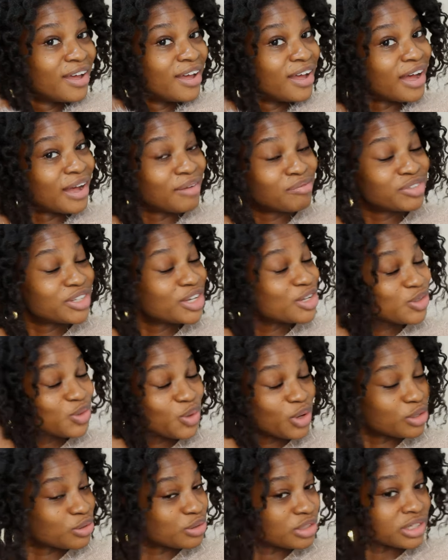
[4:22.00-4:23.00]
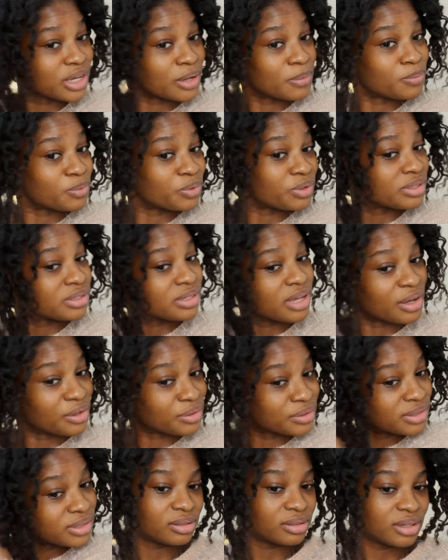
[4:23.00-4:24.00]
I'm just going to shampoo it
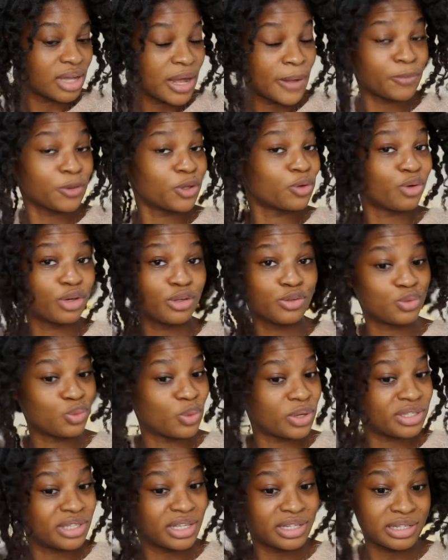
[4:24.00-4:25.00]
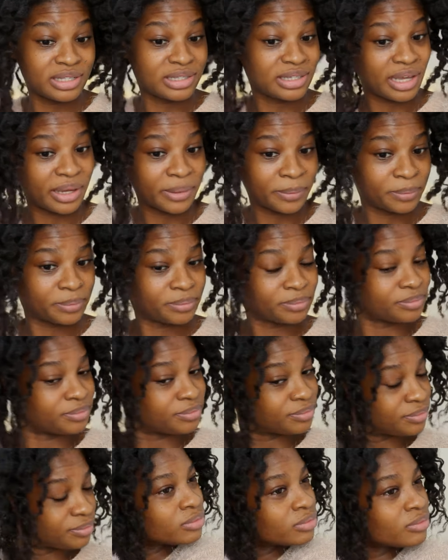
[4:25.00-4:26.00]
out I'm not going to waste any time
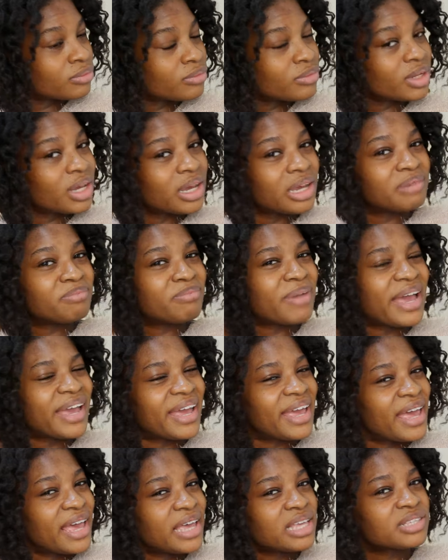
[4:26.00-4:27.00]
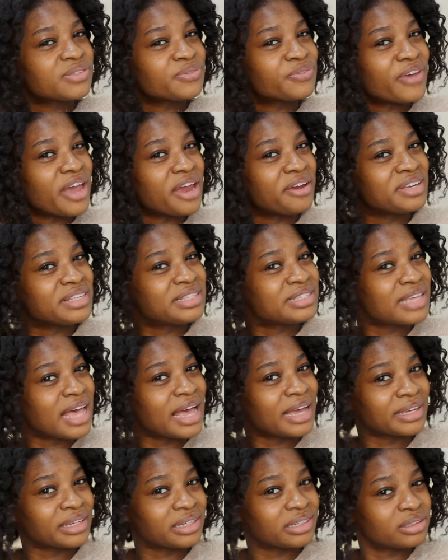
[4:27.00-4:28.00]
and my hair is very
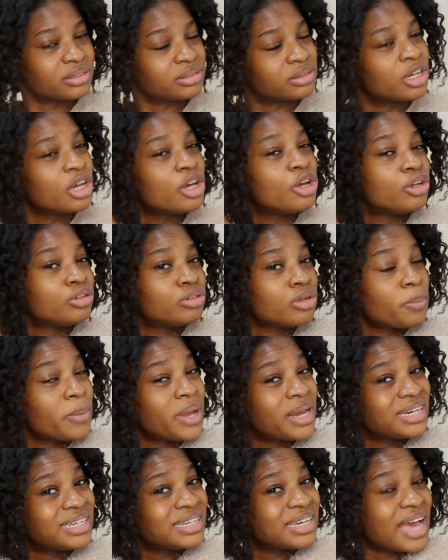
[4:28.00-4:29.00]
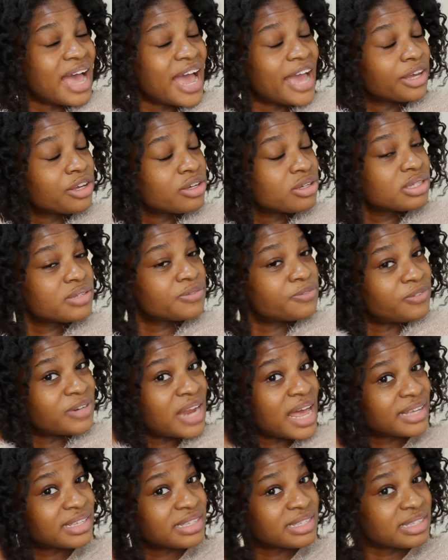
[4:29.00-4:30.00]
tangled normally i use
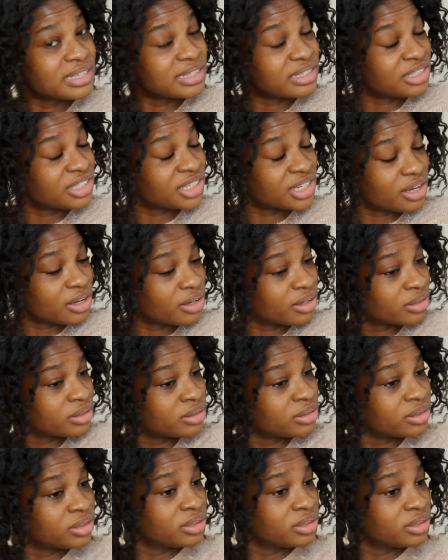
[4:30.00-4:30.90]
flaxseed gel